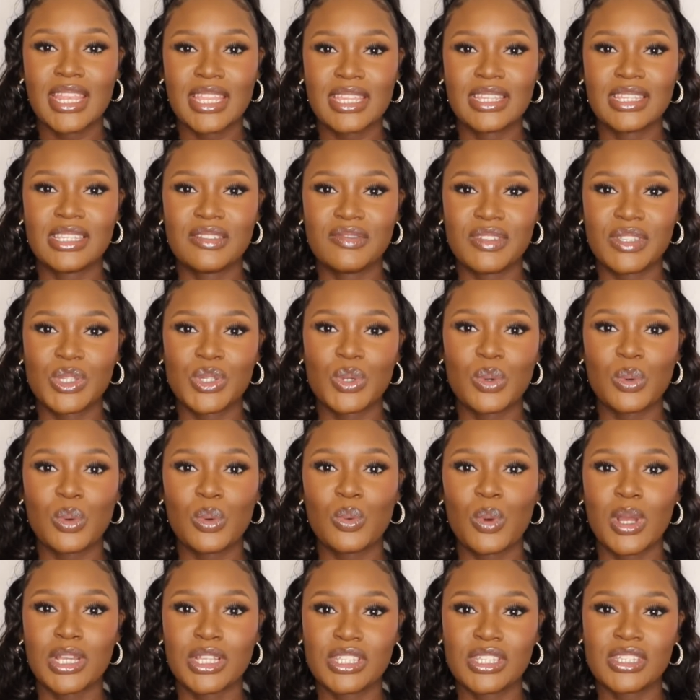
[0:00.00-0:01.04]
individual who
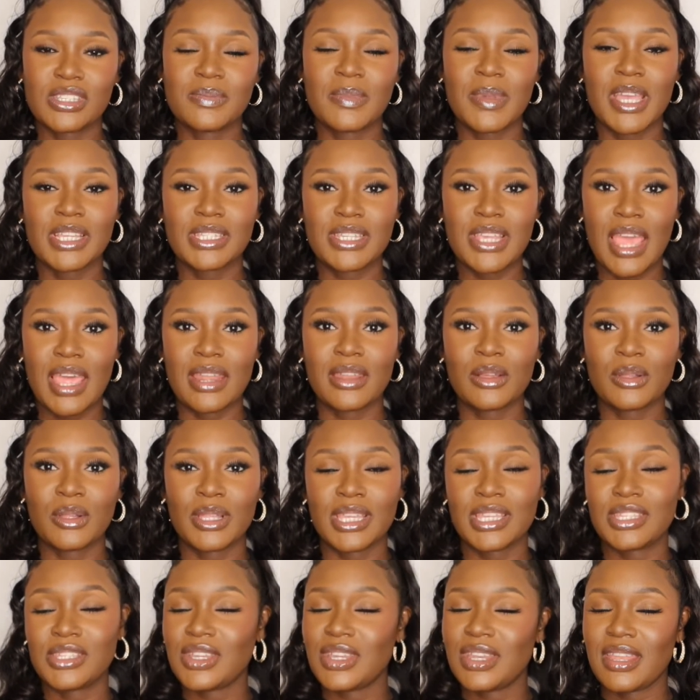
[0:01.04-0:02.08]
watches my channel
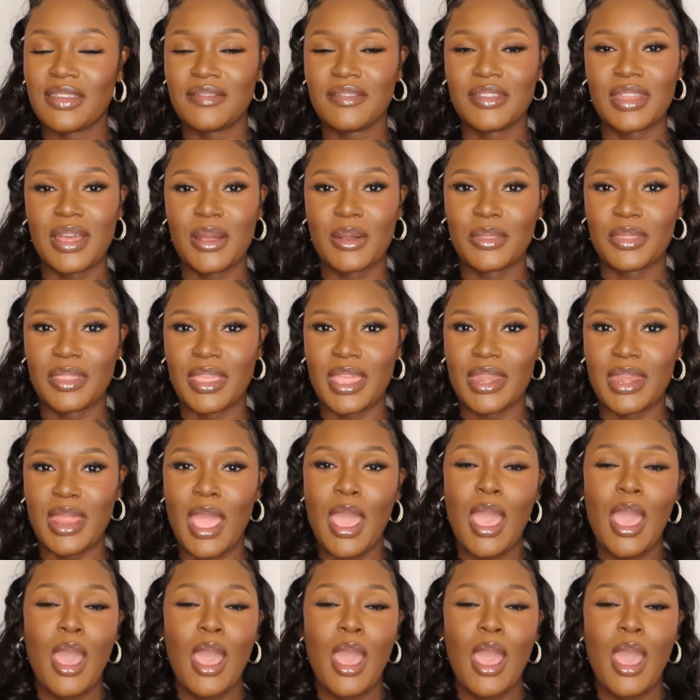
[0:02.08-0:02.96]
each and every now and then,